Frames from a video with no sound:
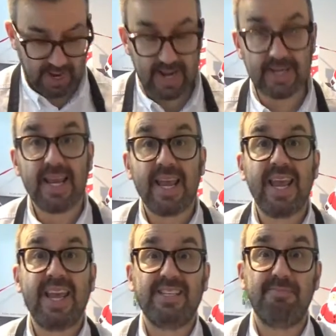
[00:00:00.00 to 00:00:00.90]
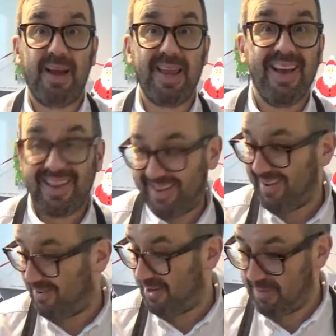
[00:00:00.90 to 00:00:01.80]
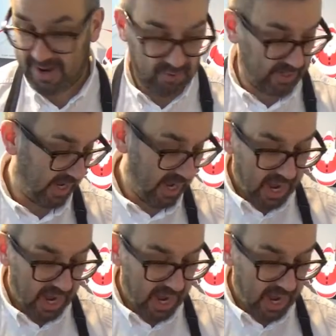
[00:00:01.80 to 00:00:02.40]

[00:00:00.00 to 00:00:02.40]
add is my curry powder.